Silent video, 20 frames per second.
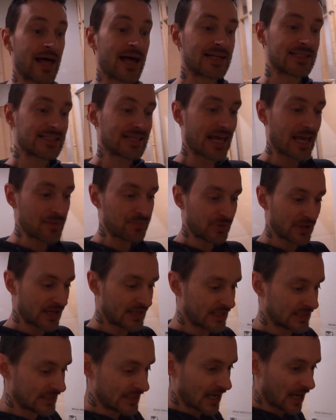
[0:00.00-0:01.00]
That is the game
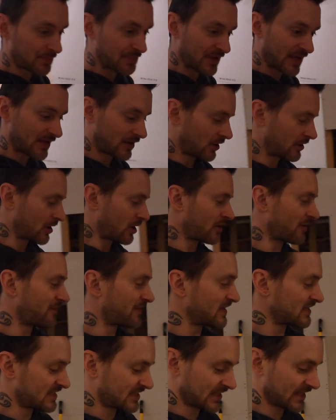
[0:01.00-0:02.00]
plan and the update on all
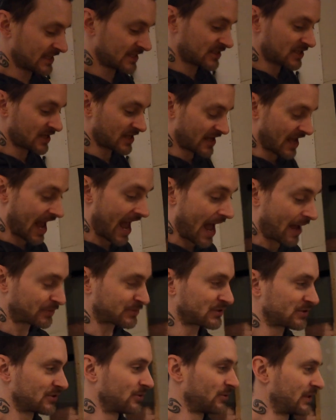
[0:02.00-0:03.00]
of these things.
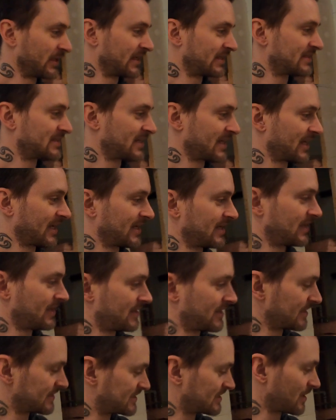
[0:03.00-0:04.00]
Absolutely insane
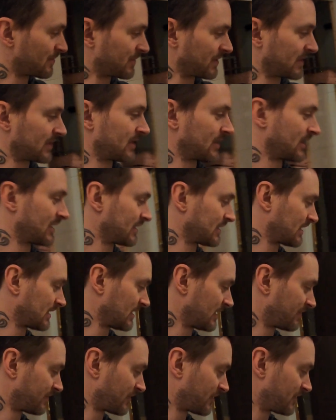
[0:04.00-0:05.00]
that something can get
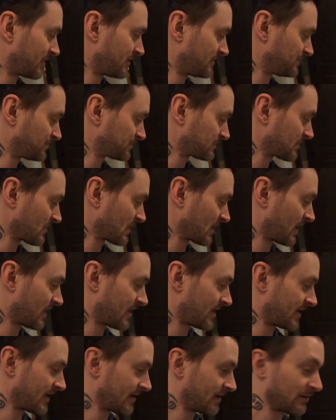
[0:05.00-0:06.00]
delivered
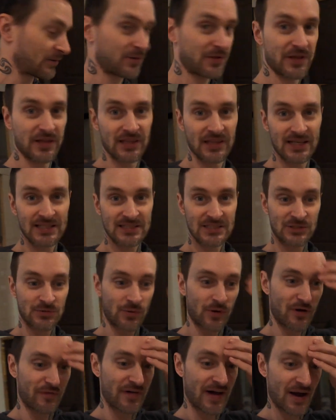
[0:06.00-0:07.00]
within less than
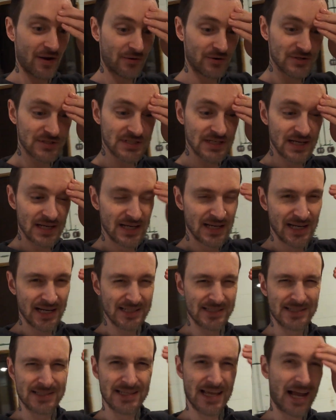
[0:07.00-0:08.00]
12 hours.
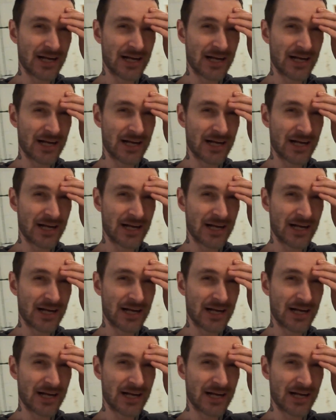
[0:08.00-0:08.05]
It's